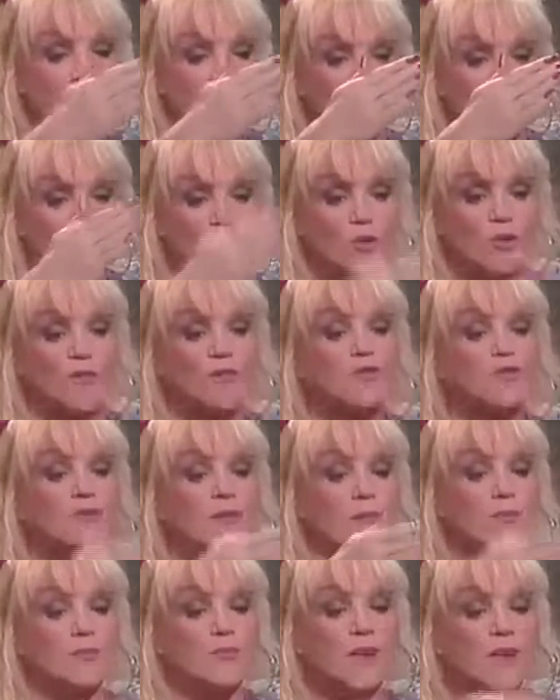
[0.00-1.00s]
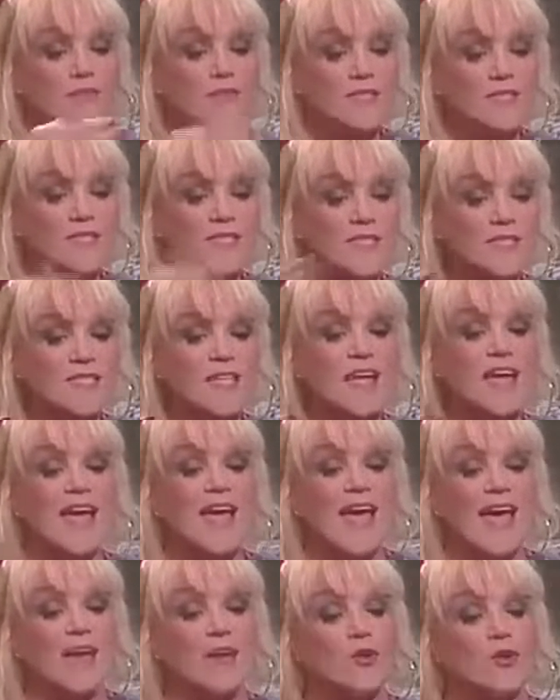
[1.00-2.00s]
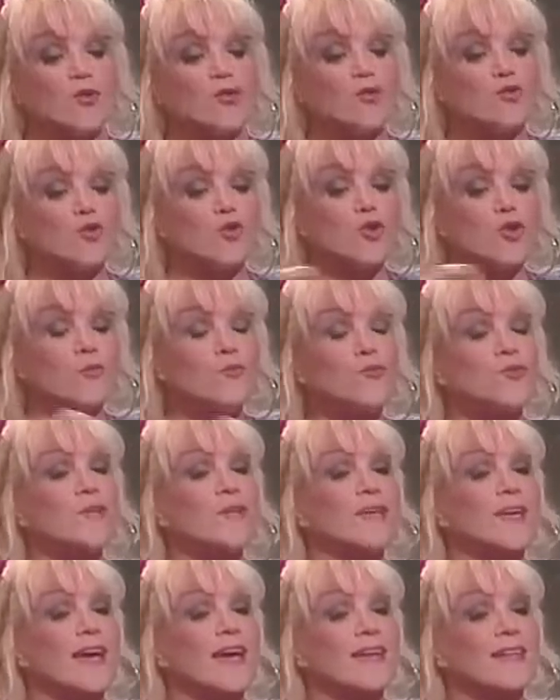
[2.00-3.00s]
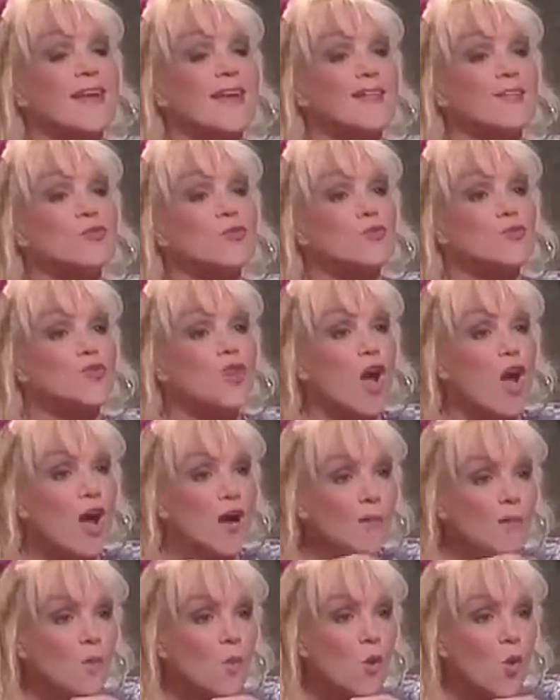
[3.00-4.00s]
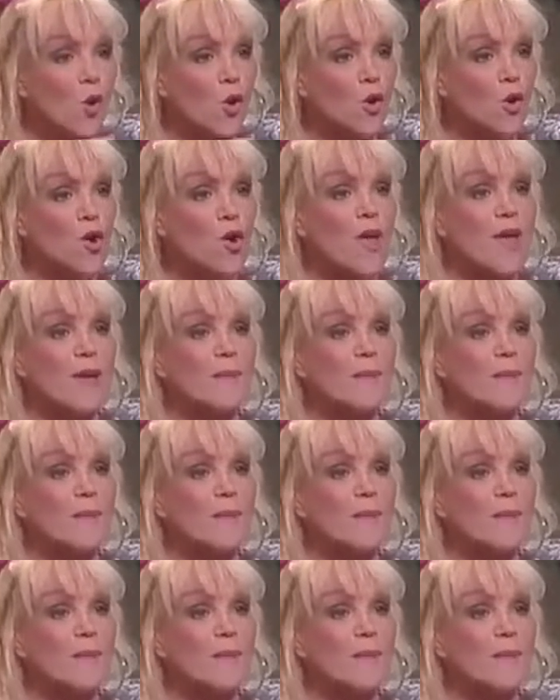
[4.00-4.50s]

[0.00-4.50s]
according to their provinces in order to communicate and to talk more